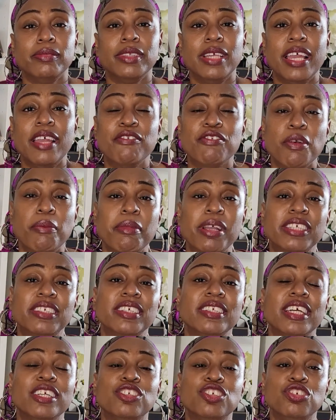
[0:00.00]

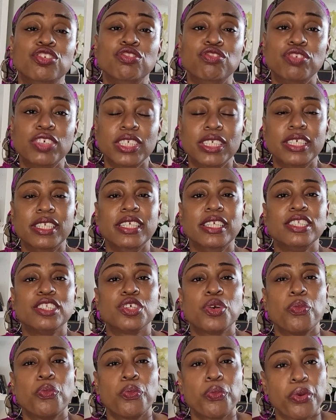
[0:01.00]
information that you really need
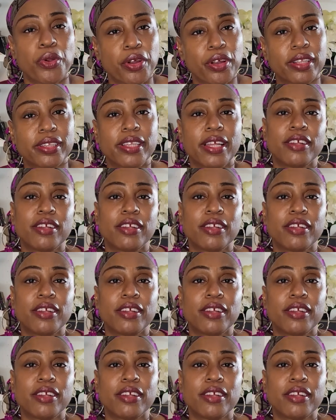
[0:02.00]
to work.